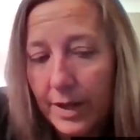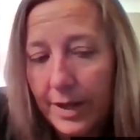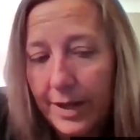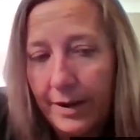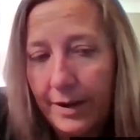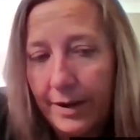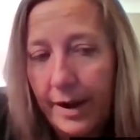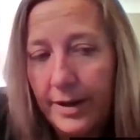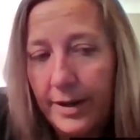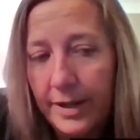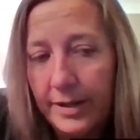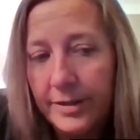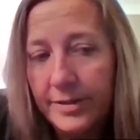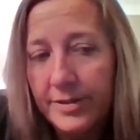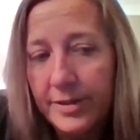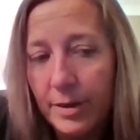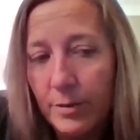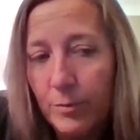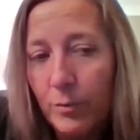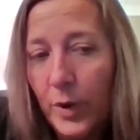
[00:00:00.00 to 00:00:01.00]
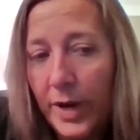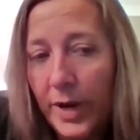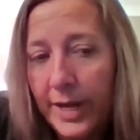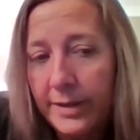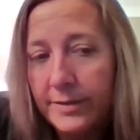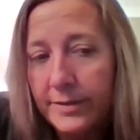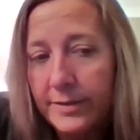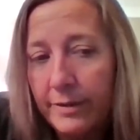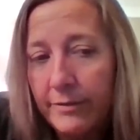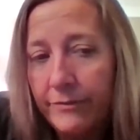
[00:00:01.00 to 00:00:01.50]
and and in some
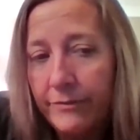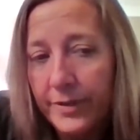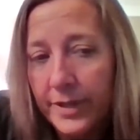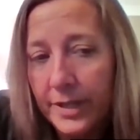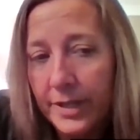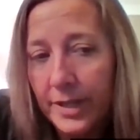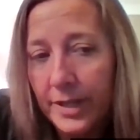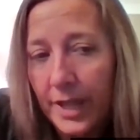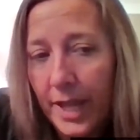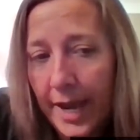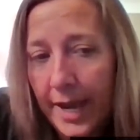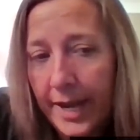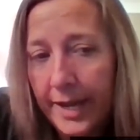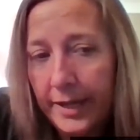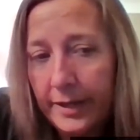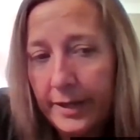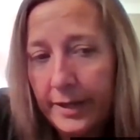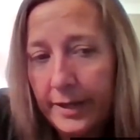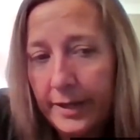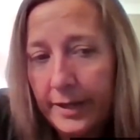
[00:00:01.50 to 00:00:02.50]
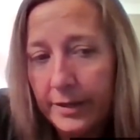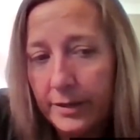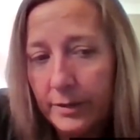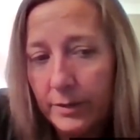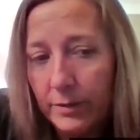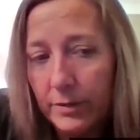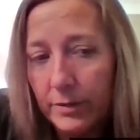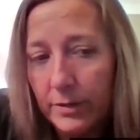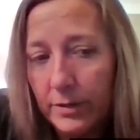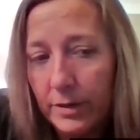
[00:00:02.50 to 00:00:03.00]
ways I feel like
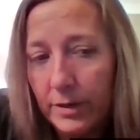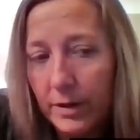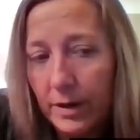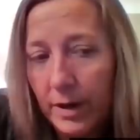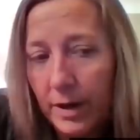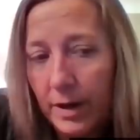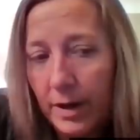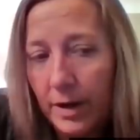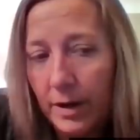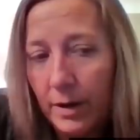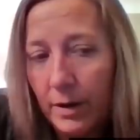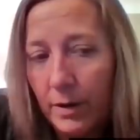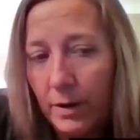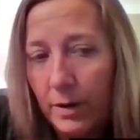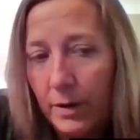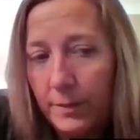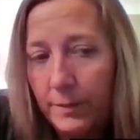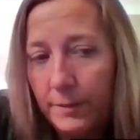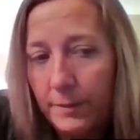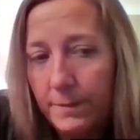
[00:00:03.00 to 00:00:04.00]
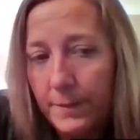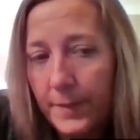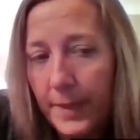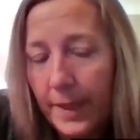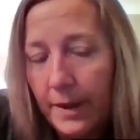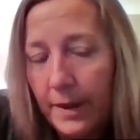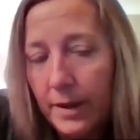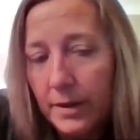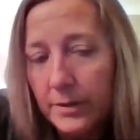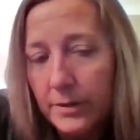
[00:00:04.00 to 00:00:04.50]
uh,
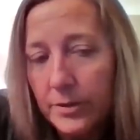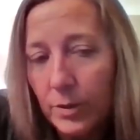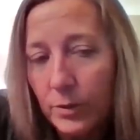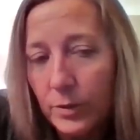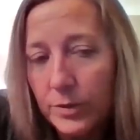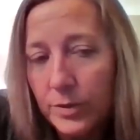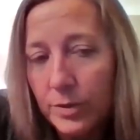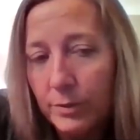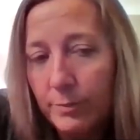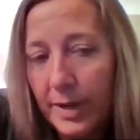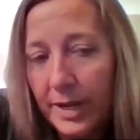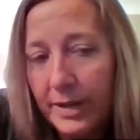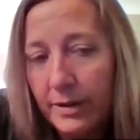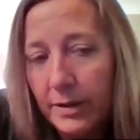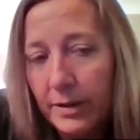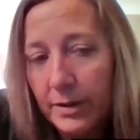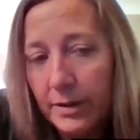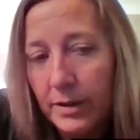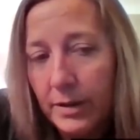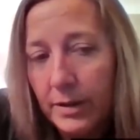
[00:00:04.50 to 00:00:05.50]
so so my